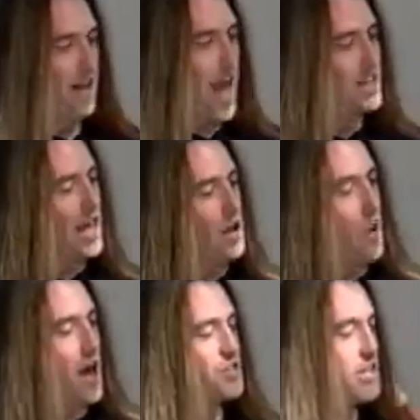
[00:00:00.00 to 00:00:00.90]
As I
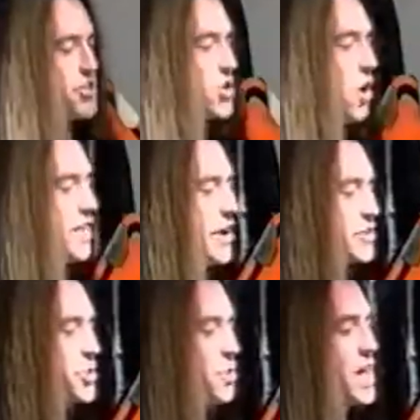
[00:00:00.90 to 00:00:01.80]
watched this show in the year
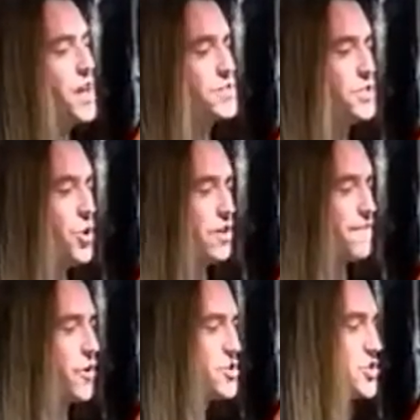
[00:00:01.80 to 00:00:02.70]
2002, the
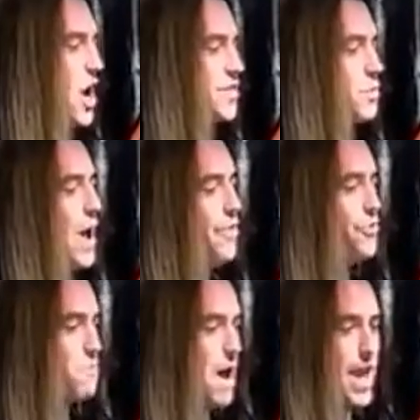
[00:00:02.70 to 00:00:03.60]
first thought that ran
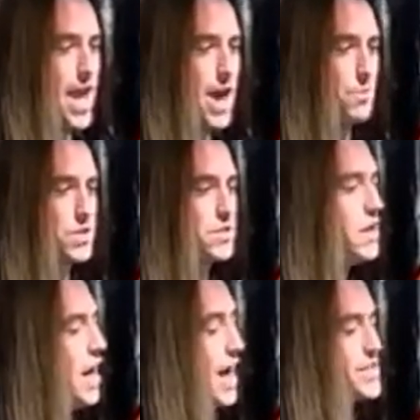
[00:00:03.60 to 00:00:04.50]
through my head was
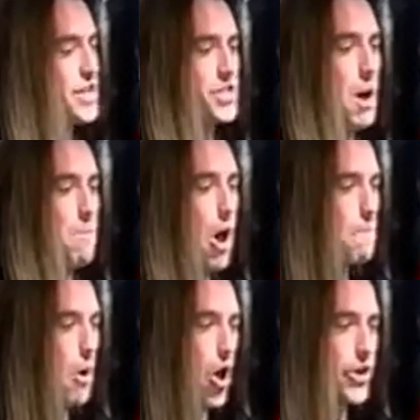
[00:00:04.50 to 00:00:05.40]
as I saw
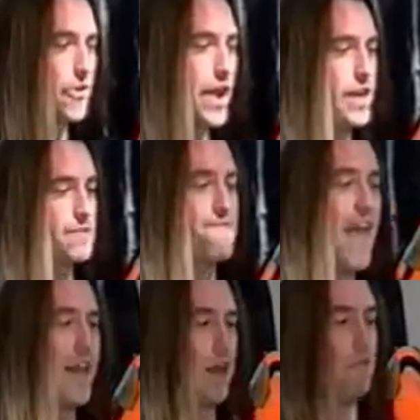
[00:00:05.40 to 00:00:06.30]
Bob Barker and his
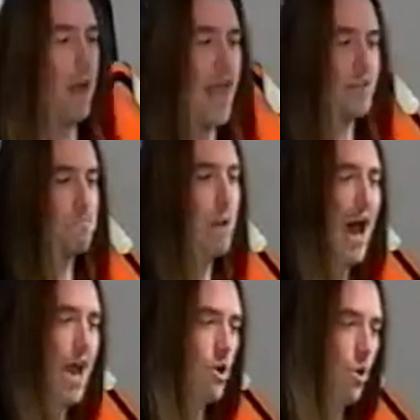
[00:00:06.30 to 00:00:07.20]
fake and bake
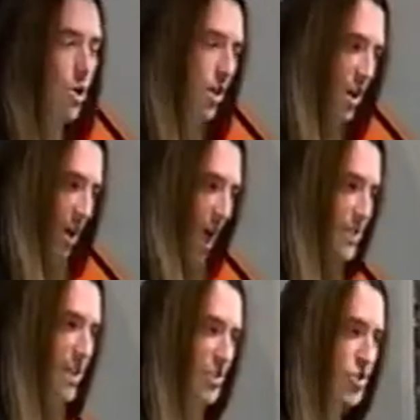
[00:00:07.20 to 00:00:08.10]
pie hole,
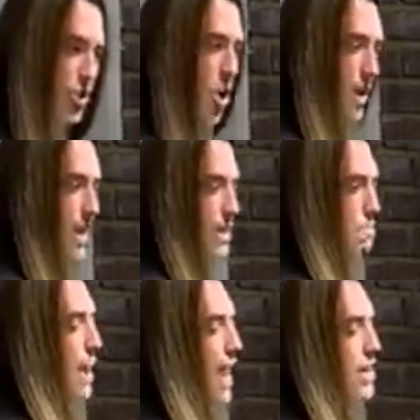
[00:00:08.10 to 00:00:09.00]
as he stood holding his
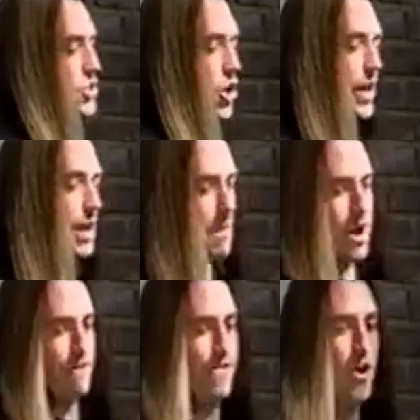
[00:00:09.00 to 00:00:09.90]
penis looking
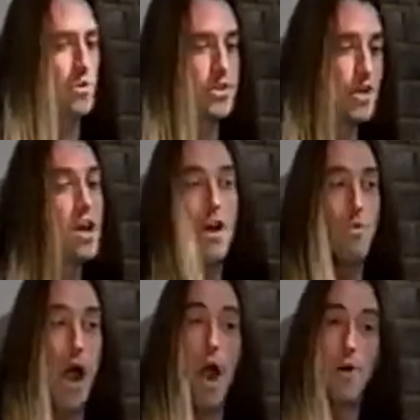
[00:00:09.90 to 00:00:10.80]
microphone, was
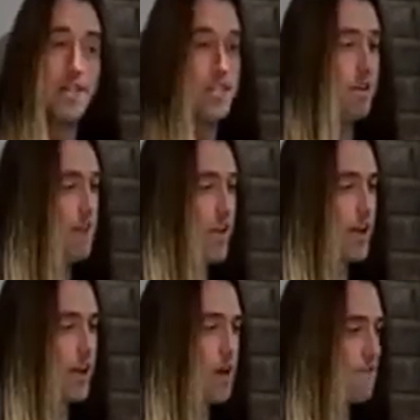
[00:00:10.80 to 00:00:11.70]
wow, he's still
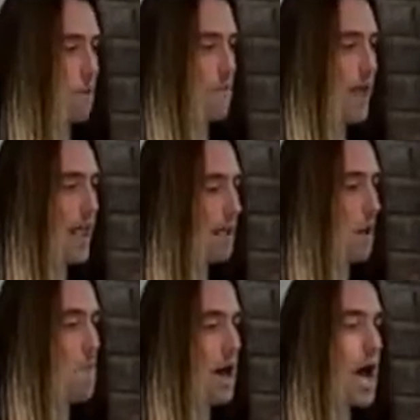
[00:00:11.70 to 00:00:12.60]
very alert for being
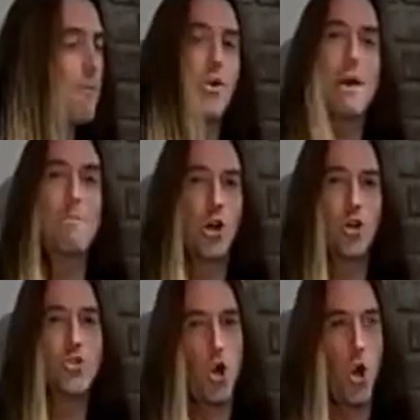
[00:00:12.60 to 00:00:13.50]
Montgomery
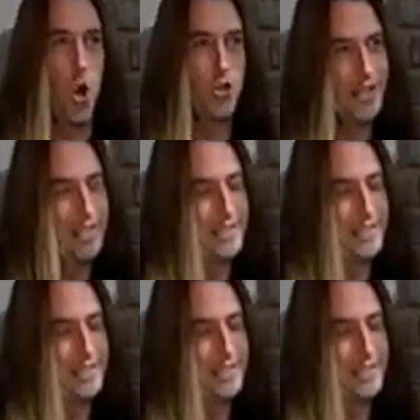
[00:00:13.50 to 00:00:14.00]
Burns old.